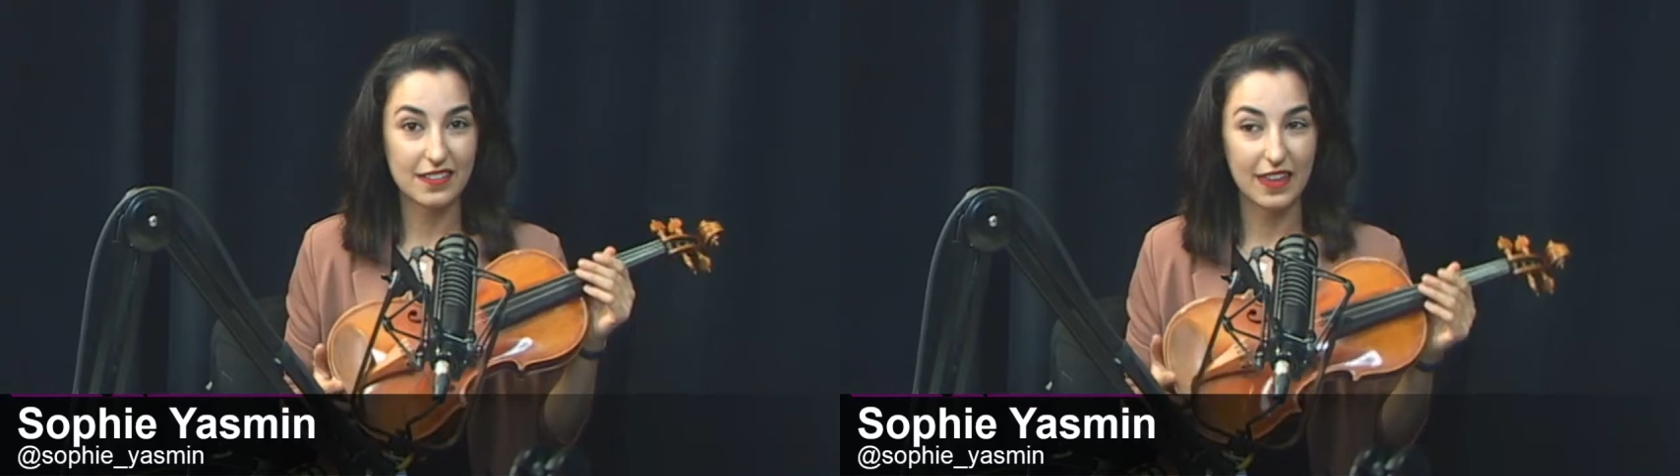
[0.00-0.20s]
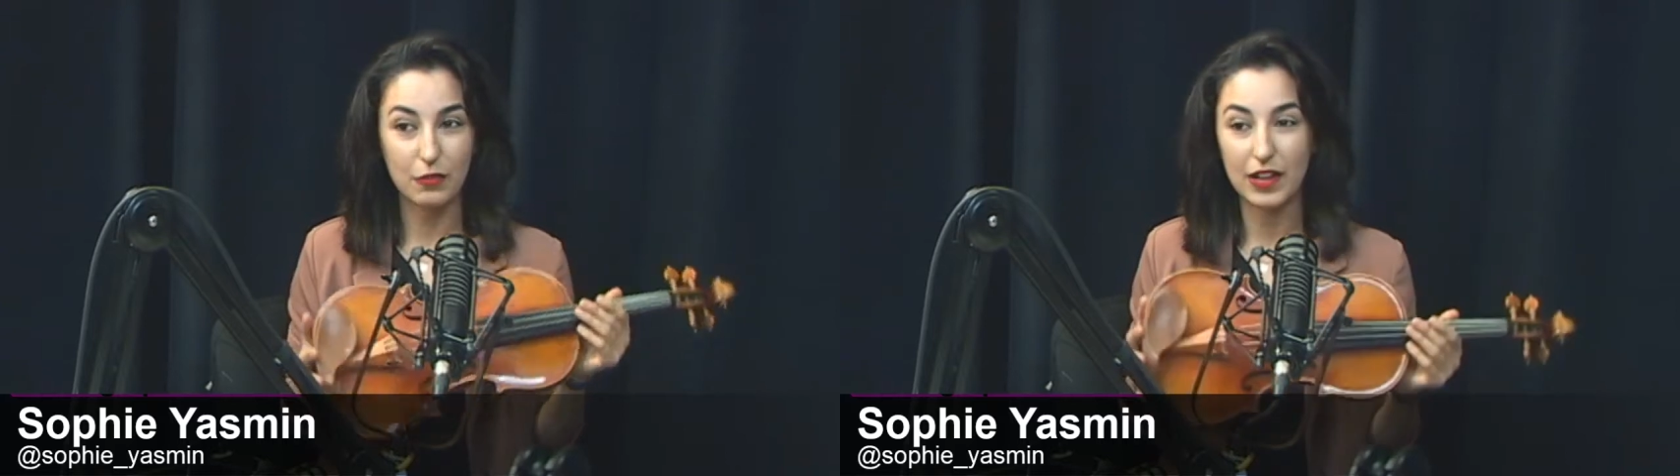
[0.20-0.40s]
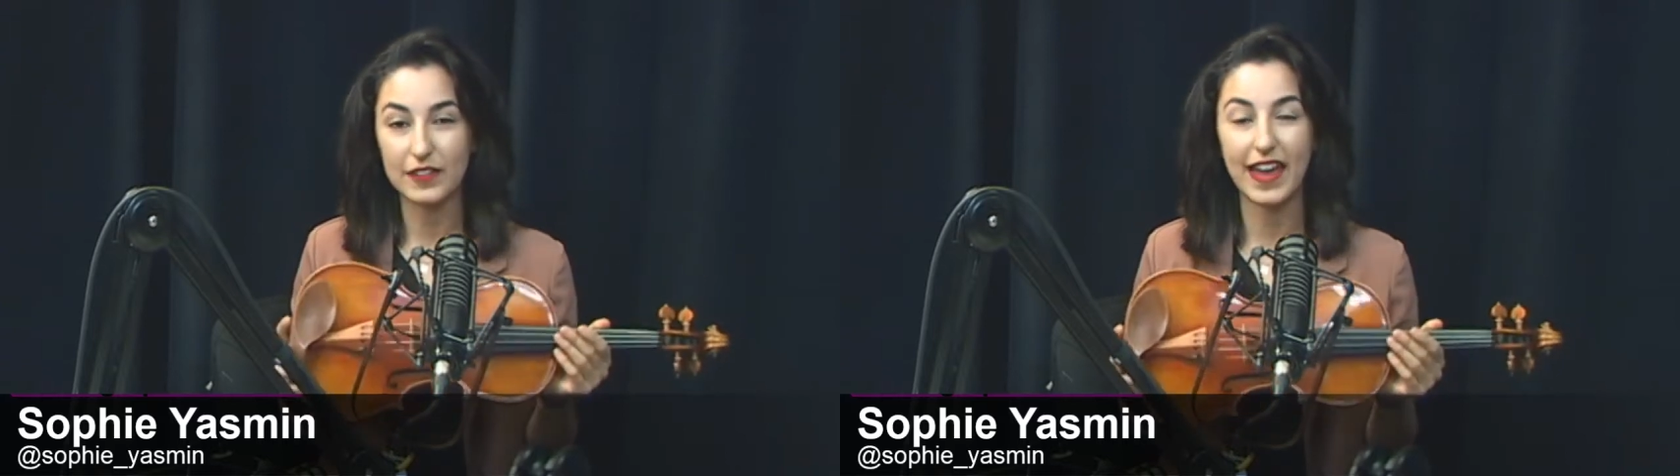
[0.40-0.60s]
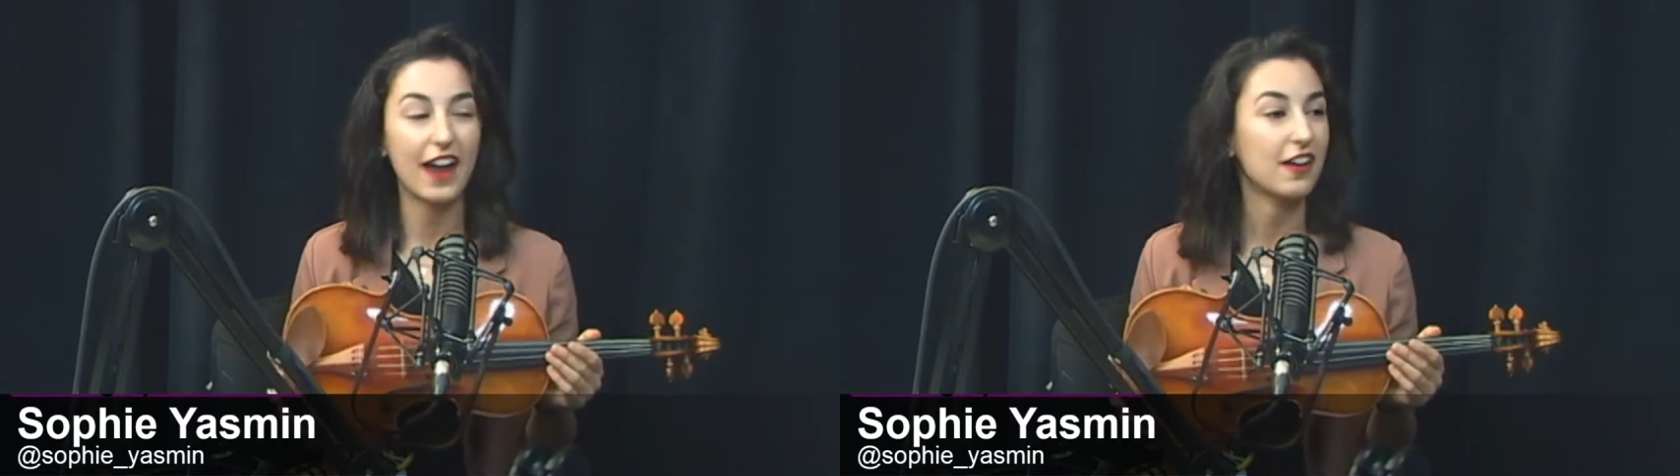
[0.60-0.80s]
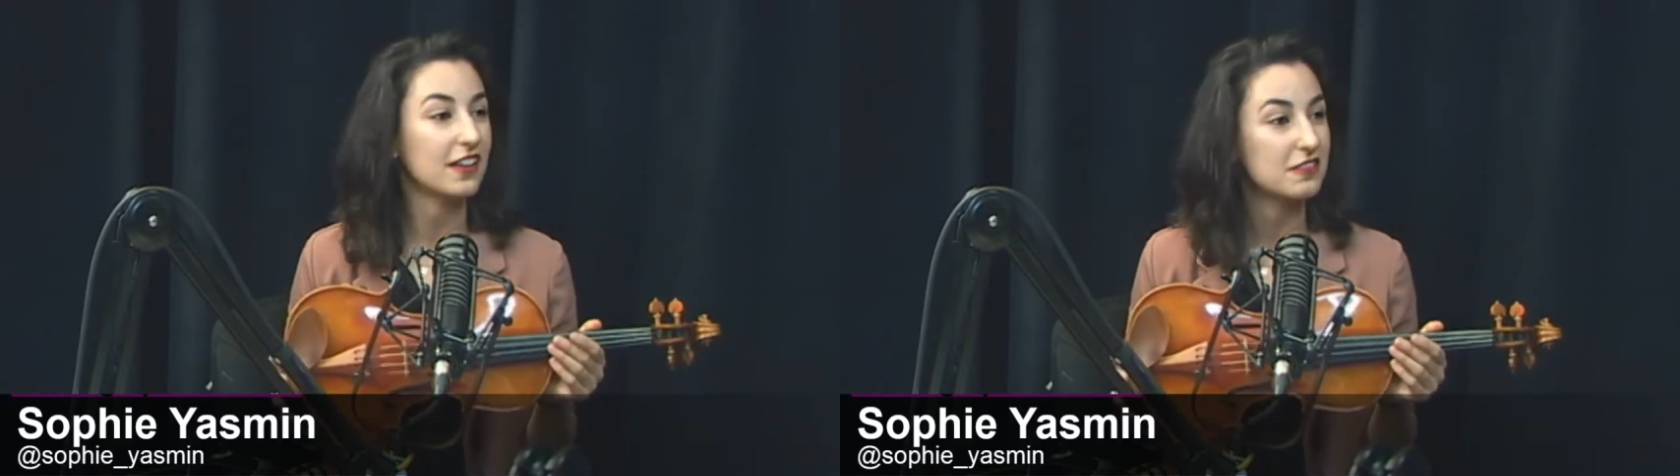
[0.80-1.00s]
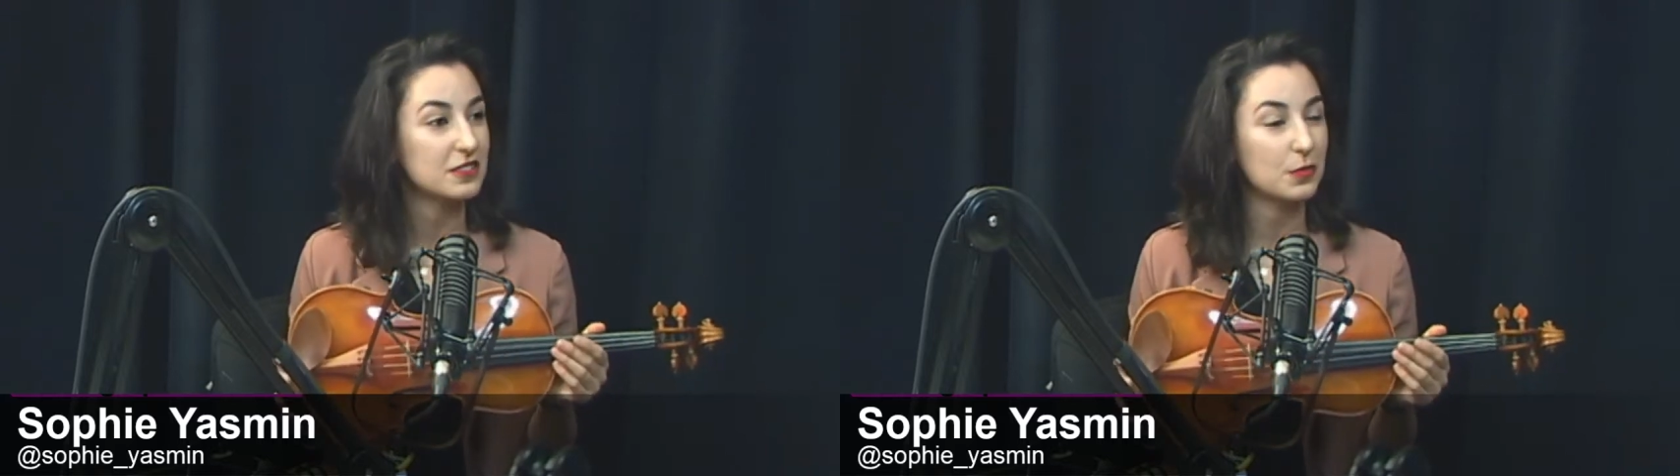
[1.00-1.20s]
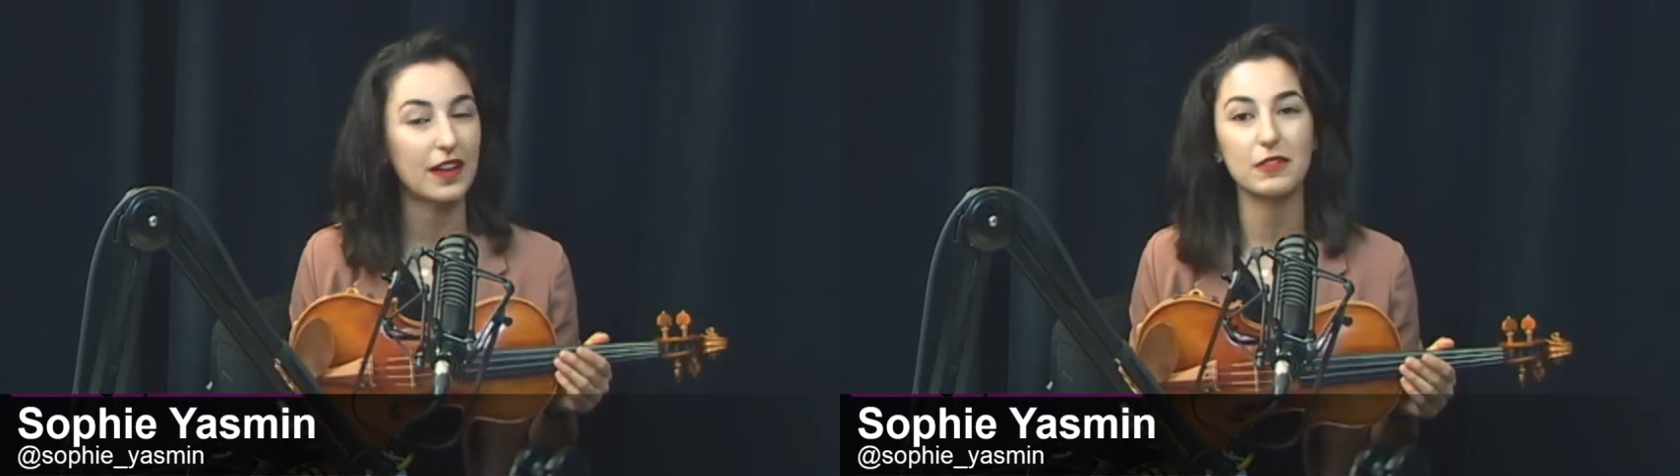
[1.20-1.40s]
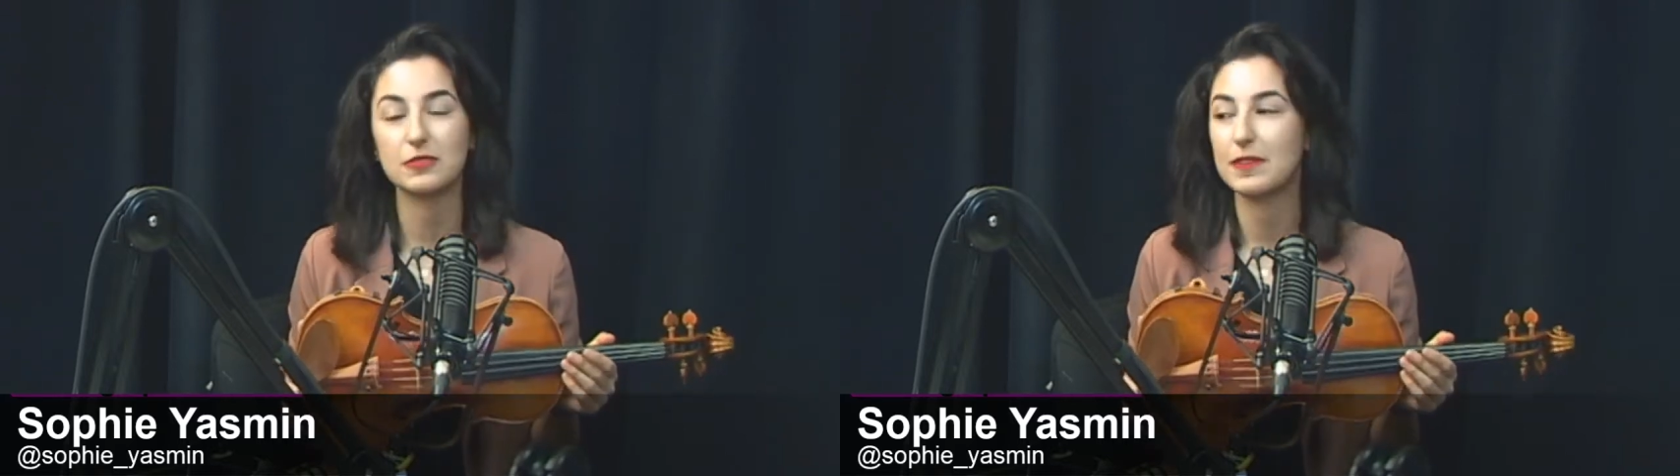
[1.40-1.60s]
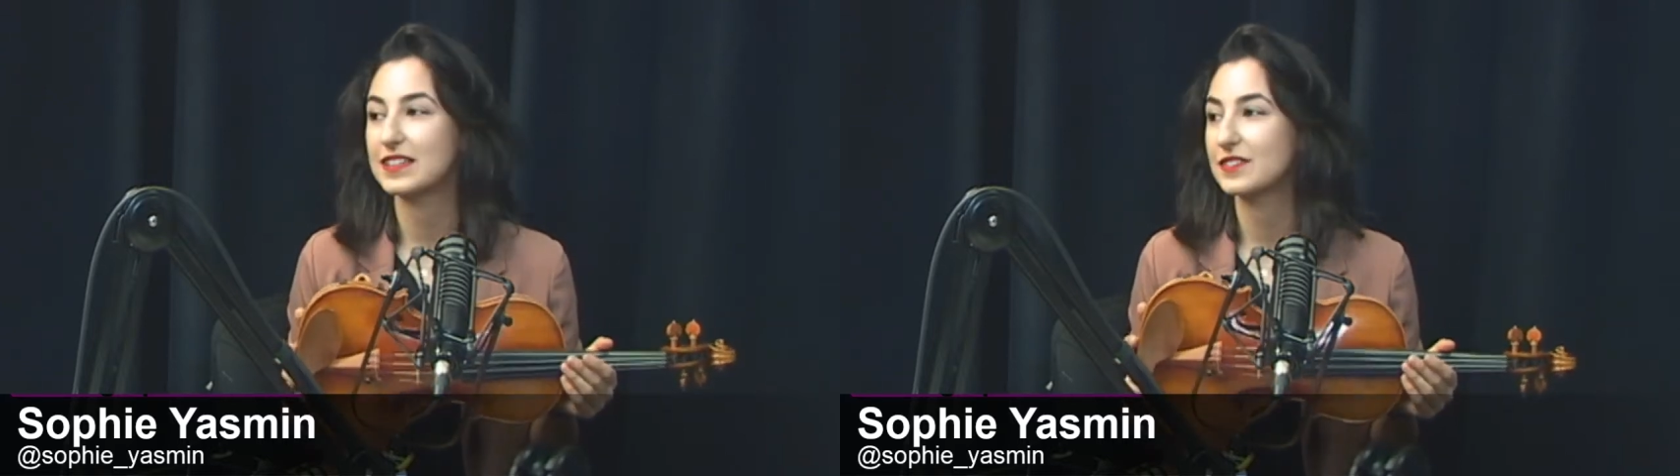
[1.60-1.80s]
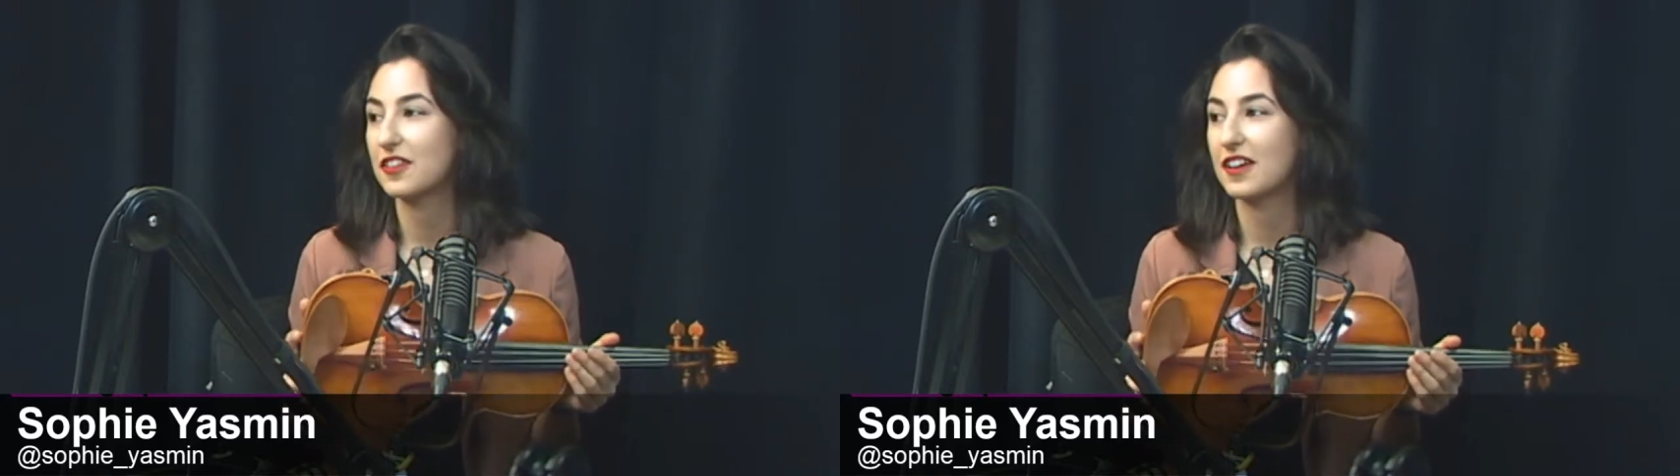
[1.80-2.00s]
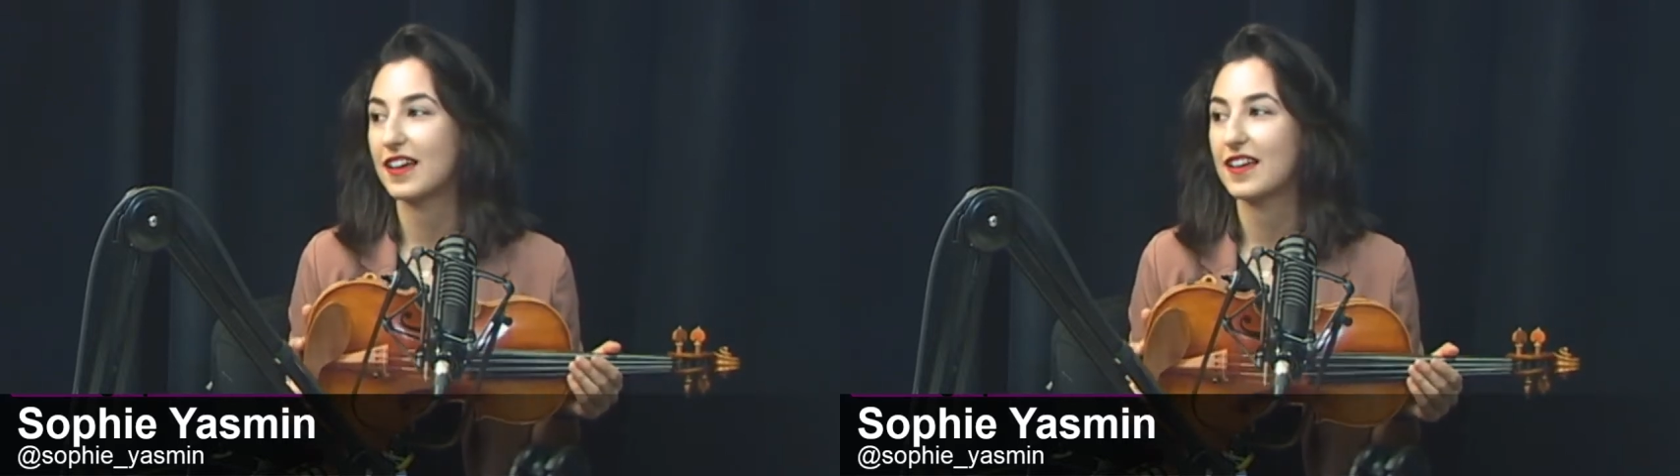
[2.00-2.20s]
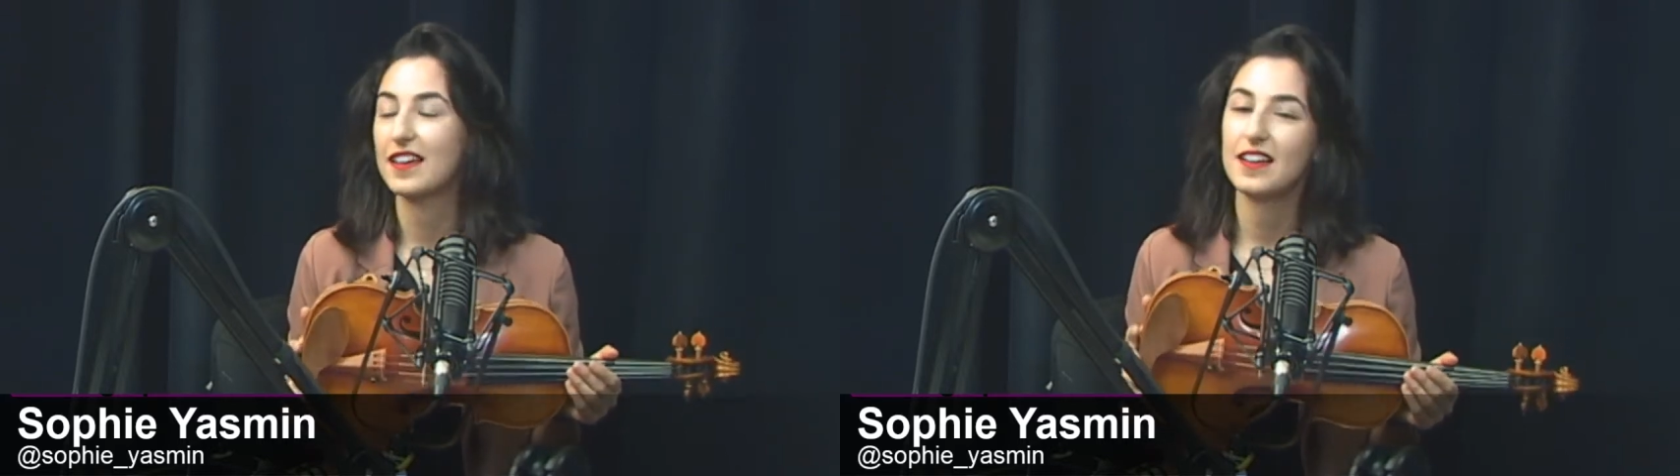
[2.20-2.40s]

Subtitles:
They all have a character as well, which makes it very